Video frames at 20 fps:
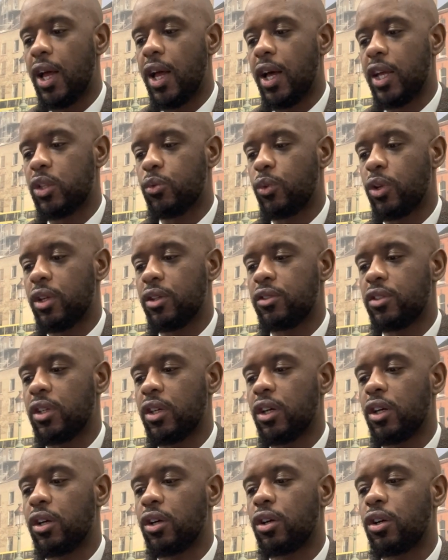as well as
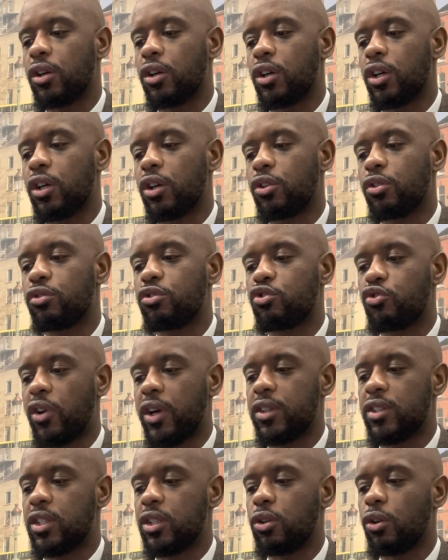
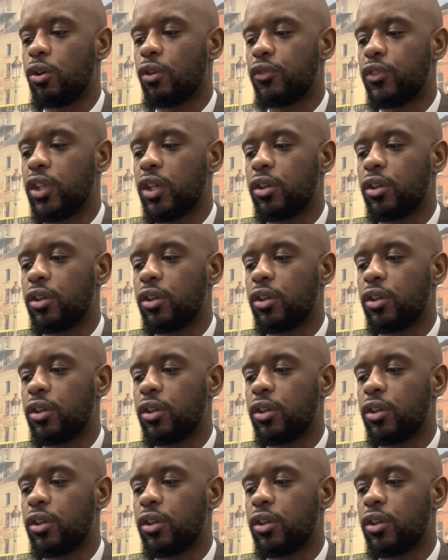contracting of